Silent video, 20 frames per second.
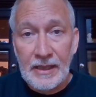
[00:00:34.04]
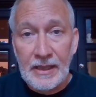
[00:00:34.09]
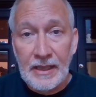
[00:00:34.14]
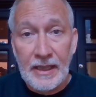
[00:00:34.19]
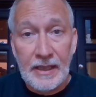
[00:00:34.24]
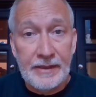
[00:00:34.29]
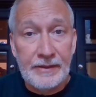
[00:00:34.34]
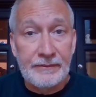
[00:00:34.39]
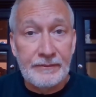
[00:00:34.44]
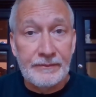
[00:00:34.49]

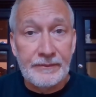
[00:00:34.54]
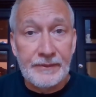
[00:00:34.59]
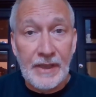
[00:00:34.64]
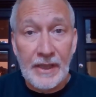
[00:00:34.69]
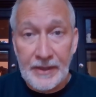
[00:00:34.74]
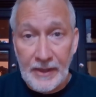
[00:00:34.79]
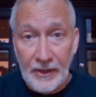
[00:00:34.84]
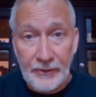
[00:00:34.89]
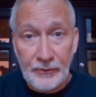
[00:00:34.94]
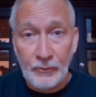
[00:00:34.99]
And
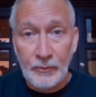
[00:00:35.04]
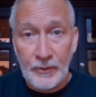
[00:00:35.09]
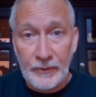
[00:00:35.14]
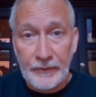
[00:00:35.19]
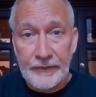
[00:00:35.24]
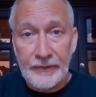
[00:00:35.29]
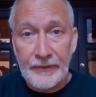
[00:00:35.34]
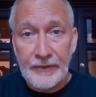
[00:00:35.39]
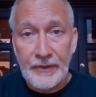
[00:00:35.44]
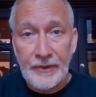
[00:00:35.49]
in other
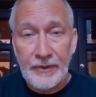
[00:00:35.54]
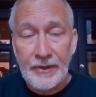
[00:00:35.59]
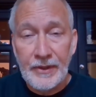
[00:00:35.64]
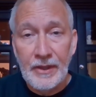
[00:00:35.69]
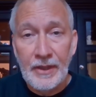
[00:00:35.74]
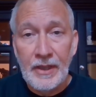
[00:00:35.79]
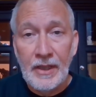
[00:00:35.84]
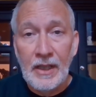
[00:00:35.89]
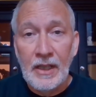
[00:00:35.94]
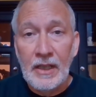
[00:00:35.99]
words,
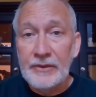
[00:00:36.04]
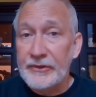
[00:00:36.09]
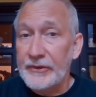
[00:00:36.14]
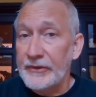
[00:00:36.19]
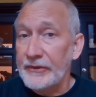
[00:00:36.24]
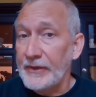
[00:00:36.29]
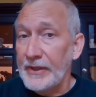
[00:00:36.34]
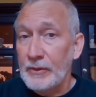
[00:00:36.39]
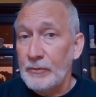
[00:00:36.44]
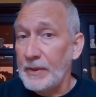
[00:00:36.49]

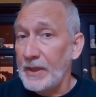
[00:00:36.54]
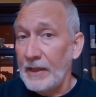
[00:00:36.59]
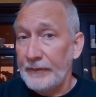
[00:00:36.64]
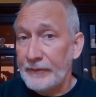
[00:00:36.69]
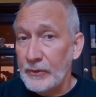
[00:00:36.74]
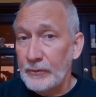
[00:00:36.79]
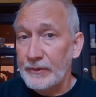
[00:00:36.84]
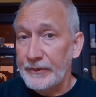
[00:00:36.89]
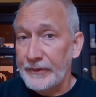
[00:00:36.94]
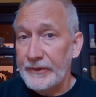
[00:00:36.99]
just like we have
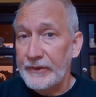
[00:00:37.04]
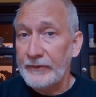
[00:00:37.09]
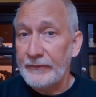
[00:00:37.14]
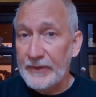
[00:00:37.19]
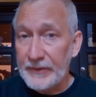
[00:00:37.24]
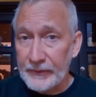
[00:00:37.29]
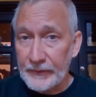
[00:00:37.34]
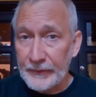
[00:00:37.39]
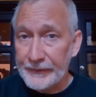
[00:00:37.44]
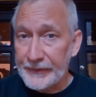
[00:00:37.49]
to release
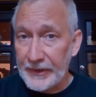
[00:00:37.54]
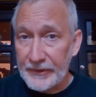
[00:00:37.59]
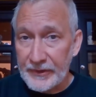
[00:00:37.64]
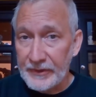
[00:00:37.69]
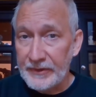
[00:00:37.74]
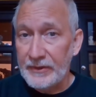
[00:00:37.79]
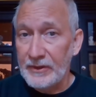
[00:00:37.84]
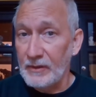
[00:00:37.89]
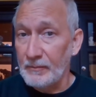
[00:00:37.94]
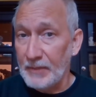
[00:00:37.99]
physical
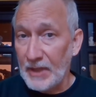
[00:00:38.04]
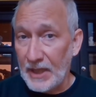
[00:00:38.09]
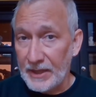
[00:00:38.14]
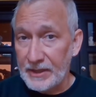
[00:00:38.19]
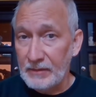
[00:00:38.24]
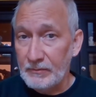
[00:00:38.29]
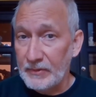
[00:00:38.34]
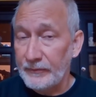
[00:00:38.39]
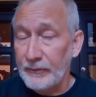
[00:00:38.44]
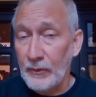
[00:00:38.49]
tension in the
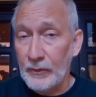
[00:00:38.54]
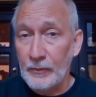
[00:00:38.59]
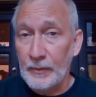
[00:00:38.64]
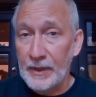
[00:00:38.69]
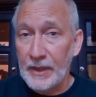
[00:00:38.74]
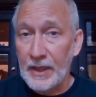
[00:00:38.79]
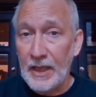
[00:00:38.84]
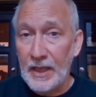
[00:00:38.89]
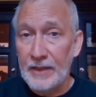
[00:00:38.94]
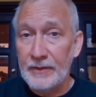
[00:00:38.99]
body before
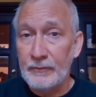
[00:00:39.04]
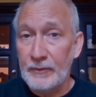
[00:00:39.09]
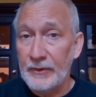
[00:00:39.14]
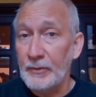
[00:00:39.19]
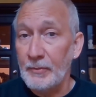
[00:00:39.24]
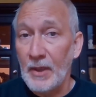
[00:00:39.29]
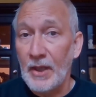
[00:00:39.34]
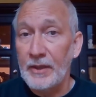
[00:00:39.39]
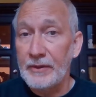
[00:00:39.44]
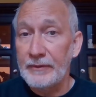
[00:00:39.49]
we can
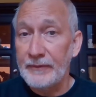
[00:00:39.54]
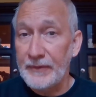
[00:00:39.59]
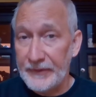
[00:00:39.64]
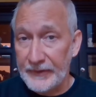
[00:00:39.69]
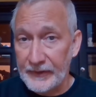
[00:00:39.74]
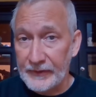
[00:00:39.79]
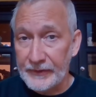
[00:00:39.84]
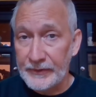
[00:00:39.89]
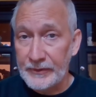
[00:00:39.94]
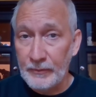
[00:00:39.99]
respond
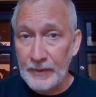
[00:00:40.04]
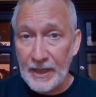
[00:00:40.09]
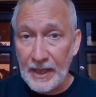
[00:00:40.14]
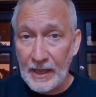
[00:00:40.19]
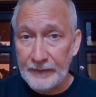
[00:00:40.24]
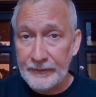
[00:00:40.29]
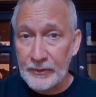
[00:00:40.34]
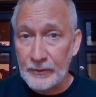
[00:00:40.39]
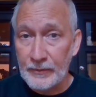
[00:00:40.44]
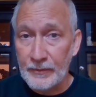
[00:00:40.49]
physically, we
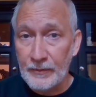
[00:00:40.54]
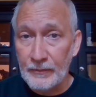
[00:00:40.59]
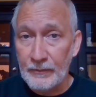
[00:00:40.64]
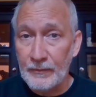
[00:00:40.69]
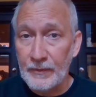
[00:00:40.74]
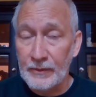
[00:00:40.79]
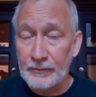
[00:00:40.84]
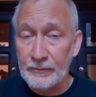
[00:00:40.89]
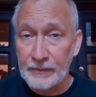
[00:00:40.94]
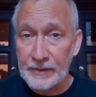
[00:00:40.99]
have to
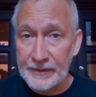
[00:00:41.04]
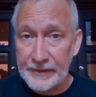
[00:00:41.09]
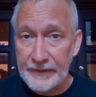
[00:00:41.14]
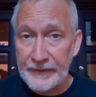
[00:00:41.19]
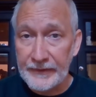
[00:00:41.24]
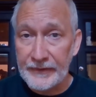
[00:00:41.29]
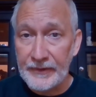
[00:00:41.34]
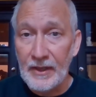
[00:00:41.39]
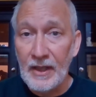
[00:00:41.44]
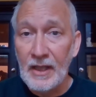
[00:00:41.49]

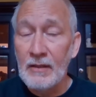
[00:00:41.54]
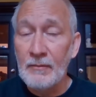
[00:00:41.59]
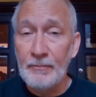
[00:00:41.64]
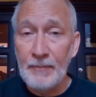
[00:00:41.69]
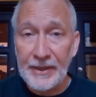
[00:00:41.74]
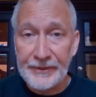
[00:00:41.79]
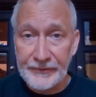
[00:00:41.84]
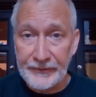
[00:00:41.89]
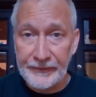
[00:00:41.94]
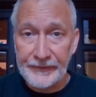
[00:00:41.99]
release
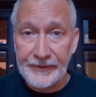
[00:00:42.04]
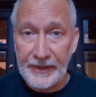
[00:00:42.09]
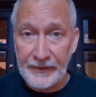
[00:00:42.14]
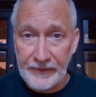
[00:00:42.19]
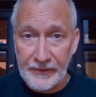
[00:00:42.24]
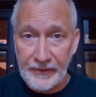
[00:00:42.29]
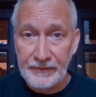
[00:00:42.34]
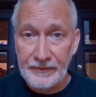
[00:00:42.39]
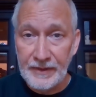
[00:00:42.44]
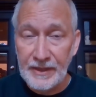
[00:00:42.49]
mental
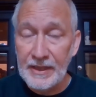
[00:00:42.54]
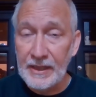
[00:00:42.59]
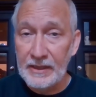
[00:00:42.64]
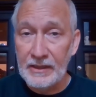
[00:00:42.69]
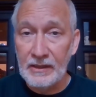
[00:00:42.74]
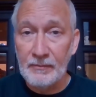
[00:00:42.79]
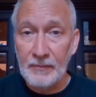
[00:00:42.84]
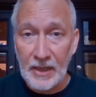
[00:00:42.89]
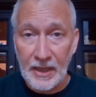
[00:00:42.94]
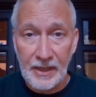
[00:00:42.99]
tension
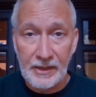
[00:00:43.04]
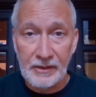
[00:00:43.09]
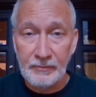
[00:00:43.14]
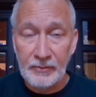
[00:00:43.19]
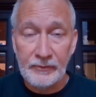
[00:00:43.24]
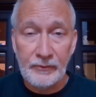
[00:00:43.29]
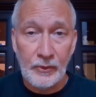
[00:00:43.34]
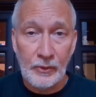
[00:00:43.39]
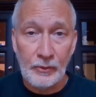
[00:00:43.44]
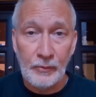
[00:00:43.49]
in the mind
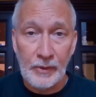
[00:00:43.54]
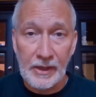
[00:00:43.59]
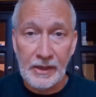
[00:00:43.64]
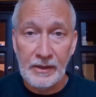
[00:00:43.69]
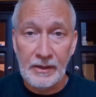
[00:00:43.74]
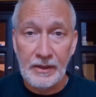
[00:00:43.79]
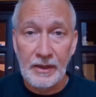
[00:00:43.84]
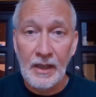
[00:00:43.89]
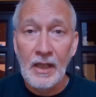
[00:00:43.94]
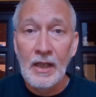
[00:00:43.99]
before we
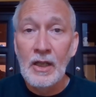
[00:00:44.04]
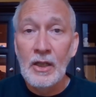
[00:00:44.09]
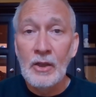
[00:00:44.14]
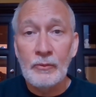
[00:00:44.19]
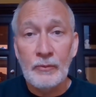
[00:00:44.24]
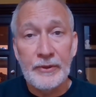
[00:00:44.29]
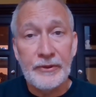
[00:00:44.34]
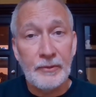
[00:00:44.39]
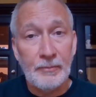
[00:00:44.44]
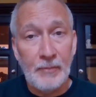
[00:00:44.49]
can
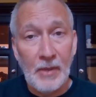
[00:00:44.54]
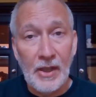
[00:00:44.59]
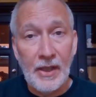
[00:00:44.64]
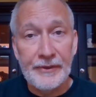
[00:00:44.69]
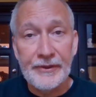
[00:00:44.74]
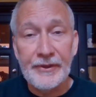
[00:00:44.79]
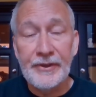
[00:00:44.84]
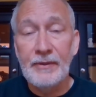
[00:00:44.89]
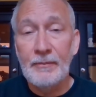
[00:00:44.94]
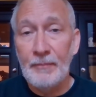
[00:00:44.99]

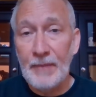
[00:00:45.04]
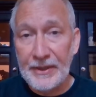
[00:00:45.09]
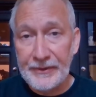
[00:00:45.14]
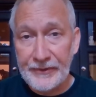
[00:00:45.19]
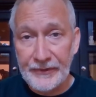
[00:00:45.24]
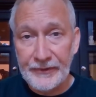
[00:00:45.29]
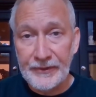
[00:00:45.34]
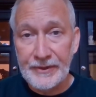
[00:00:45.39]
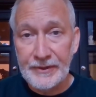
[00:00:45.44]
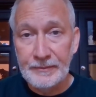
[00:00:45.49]
respond
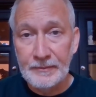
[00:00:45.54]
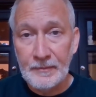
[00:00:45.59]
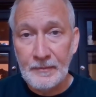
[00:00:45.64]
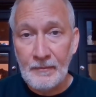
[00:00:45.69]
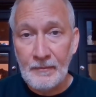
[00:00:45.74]
mentally.